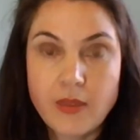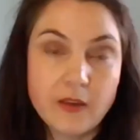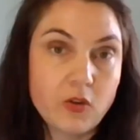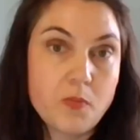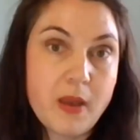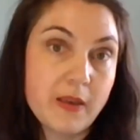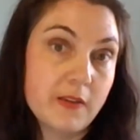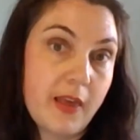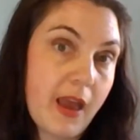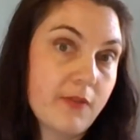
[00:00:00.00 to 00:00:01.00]
There's no bees,
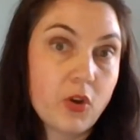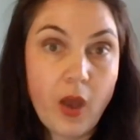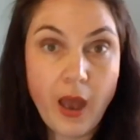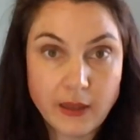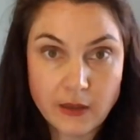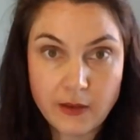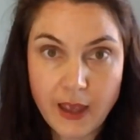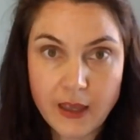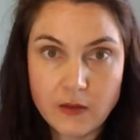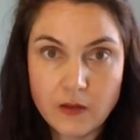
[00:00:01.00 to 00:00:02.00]
so they have no honey
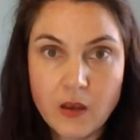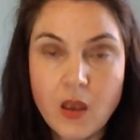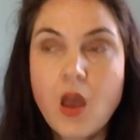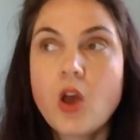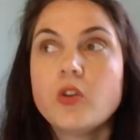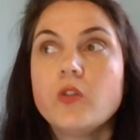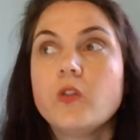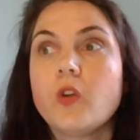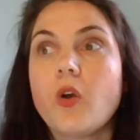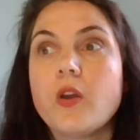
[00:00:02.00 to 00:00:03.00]
to eat.
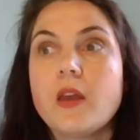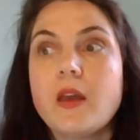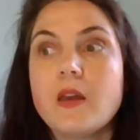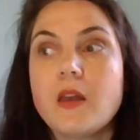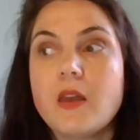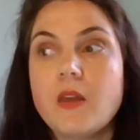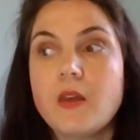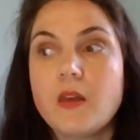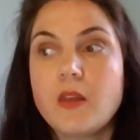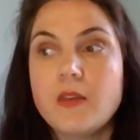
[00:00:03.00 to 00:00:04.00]
So
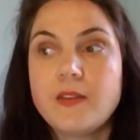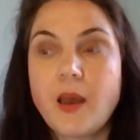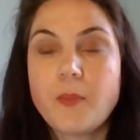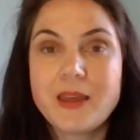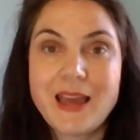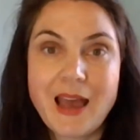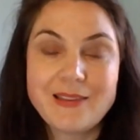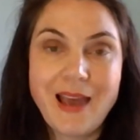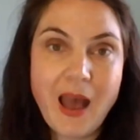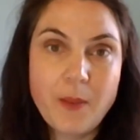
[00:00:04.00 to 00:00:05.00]
something
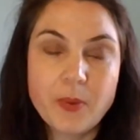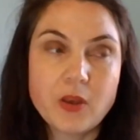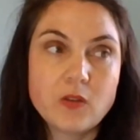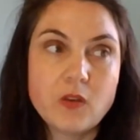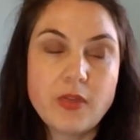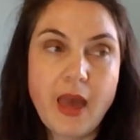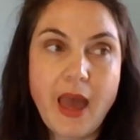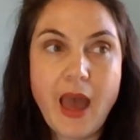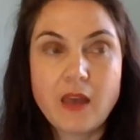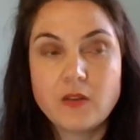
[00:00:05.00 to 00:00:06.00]
has happened
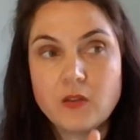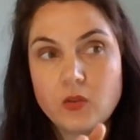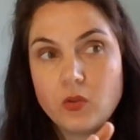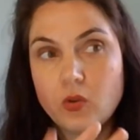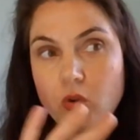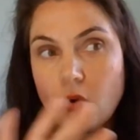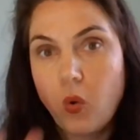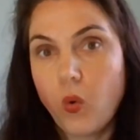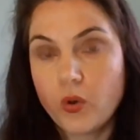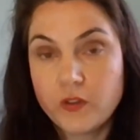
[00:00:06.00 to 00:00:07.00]
that has
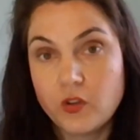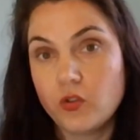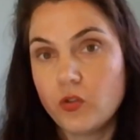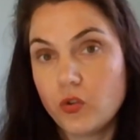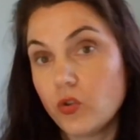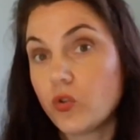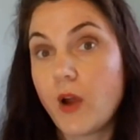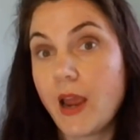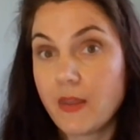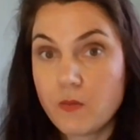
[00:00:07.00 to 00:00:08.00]
caused it to
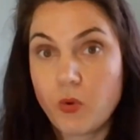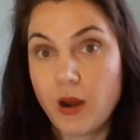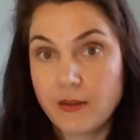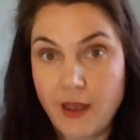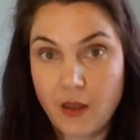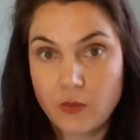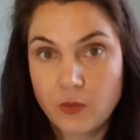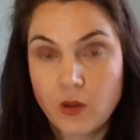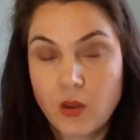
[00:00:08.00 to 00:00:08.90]
degrade and break down.